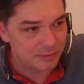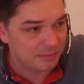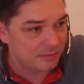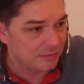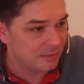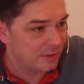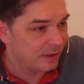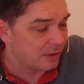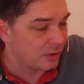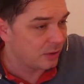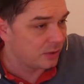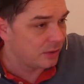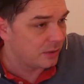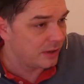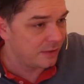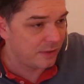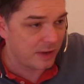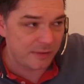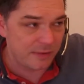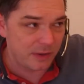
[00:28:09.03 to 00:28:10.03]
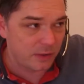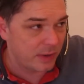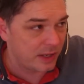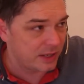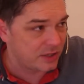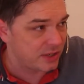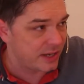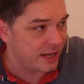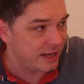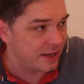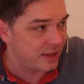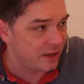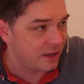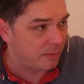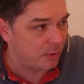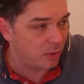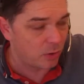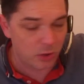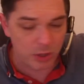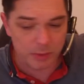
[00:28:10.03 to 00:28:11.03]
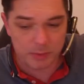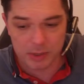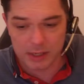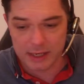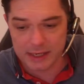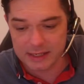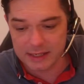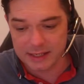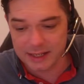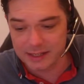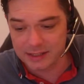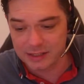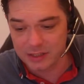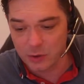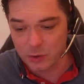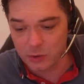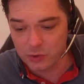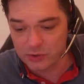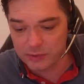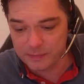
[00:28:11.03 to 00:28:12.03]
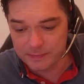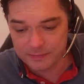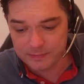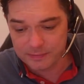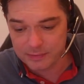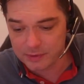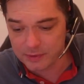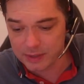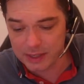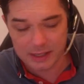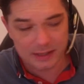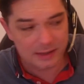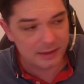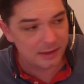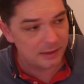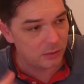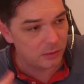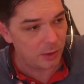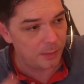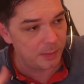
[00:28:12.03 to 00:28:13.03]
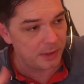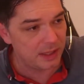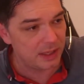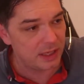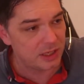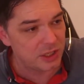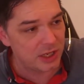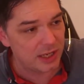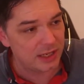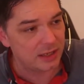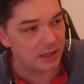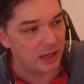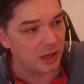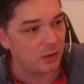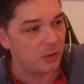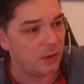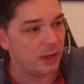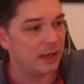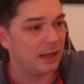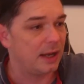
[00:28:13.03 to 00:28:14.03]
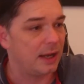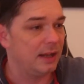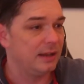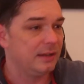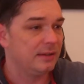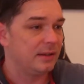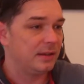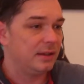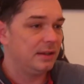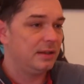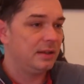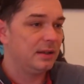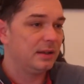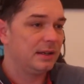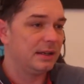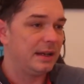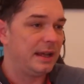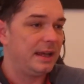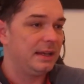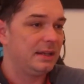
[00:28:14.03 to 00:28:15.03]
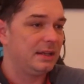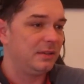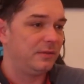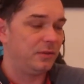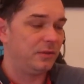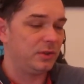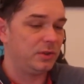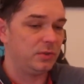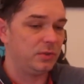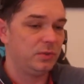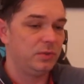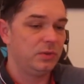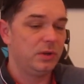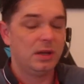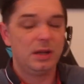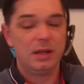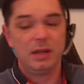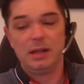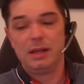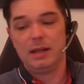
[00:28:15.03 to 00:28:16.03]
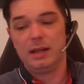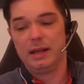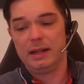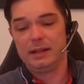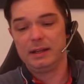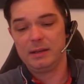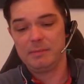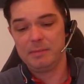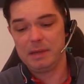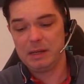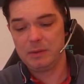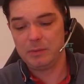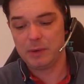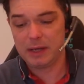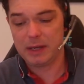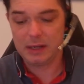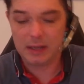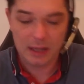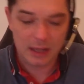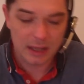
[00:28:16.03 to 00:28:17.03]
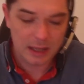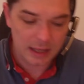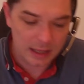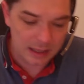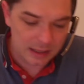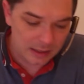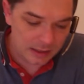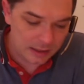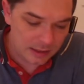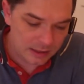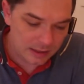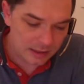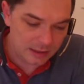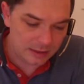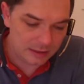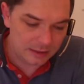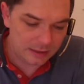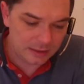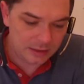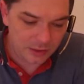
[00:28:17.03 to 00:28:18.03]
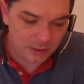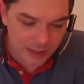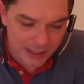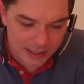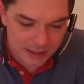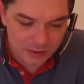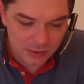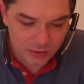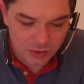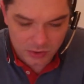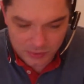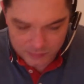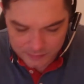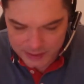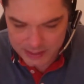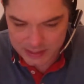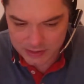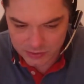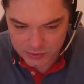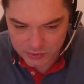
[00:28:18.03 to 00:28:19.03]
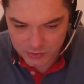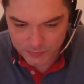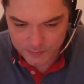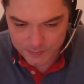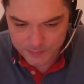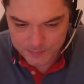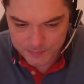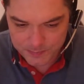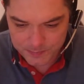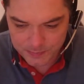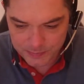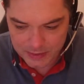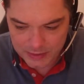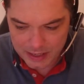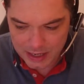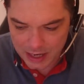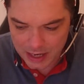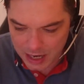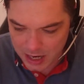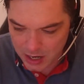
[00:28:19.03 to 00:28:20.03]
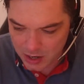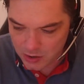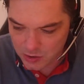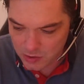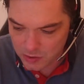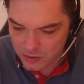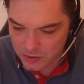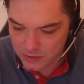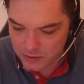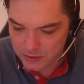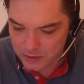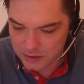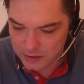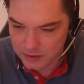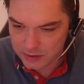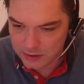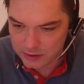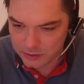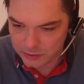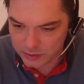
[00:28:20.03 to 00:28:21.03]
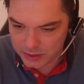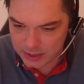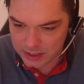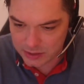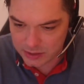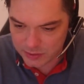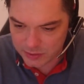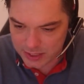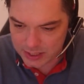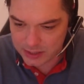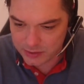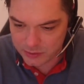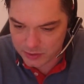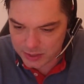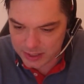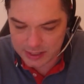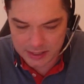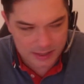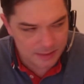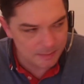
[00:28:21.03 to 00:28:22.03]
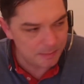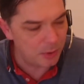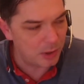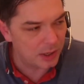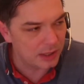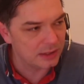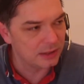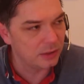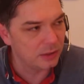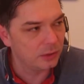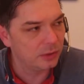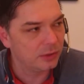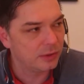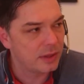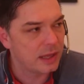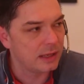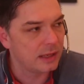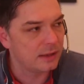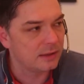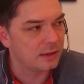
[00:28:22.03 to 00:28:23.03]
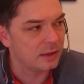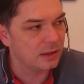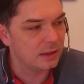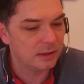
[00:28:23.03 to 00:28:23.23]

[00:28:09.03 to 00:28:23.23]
So if you have a question, anything program related that goes, right, drop it in the chat now. I'll answer it gladly for you. And in the meanwhile, I'll try to convey to you how really, really, really important those things are.